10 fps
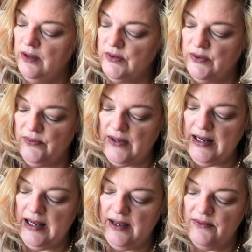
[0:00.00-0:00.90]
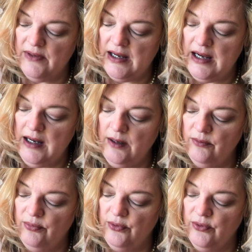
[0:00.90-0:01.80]
So if I have
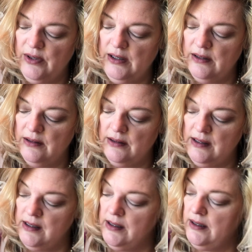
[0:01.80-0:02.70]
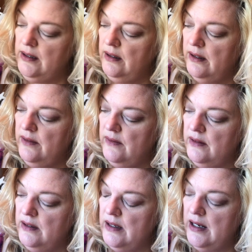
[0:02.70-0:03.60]
8.9 and
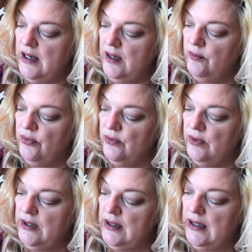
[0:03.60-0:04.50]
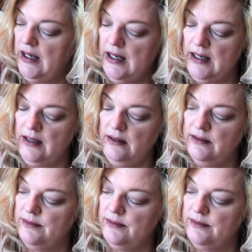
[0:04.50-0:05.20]
then 8.8,